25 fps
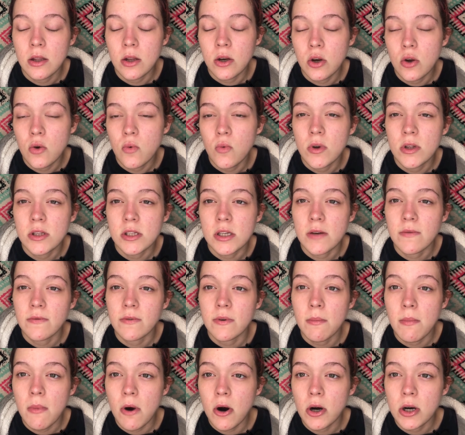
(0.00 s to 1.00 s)
new ones up for
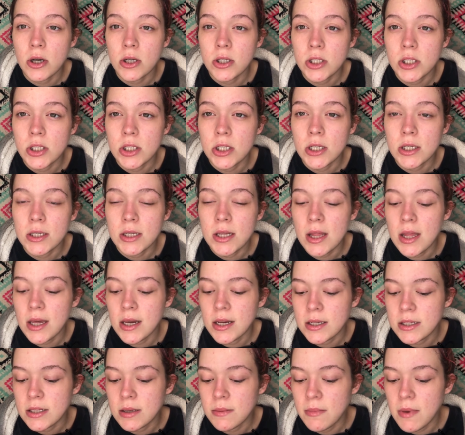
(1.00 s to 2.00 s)
March, because I
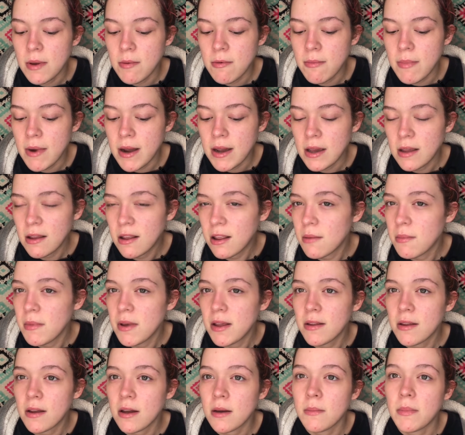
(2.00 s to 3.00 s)
think some people might send me
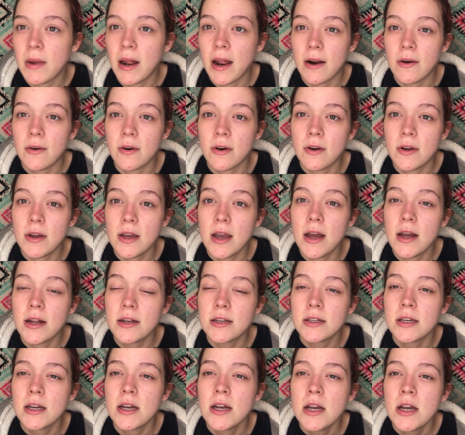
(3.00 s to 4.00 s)
some, but I don't know
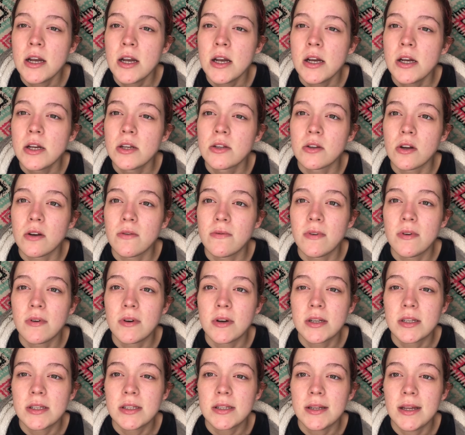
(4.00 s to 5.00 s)
yet. So if you
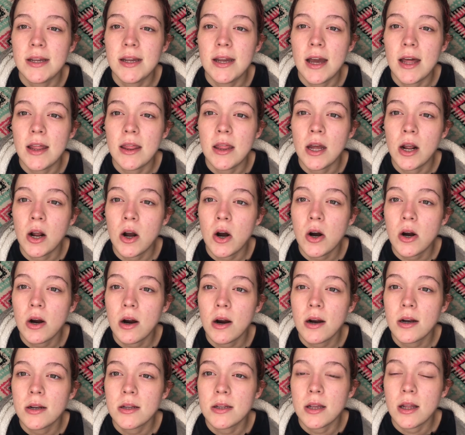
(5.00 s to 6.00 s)
want to see the
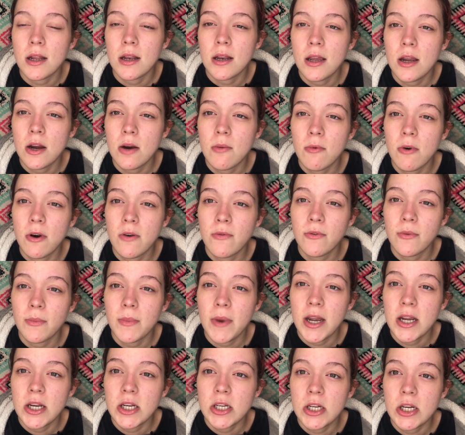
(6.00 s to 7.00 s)
cards and hear more
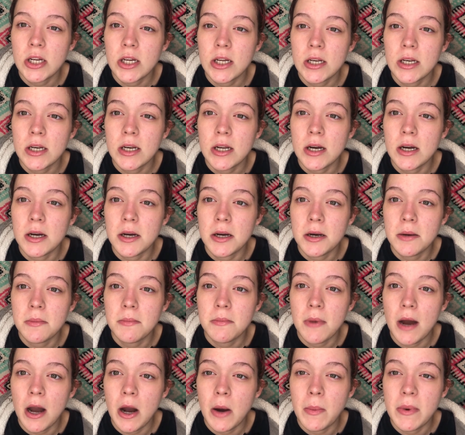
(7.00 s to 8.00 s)
information,
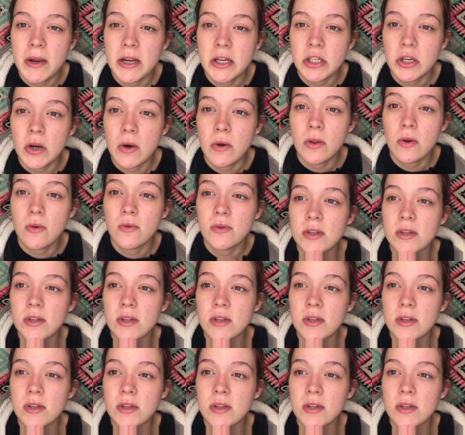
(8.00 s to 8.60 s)
I'll be showing those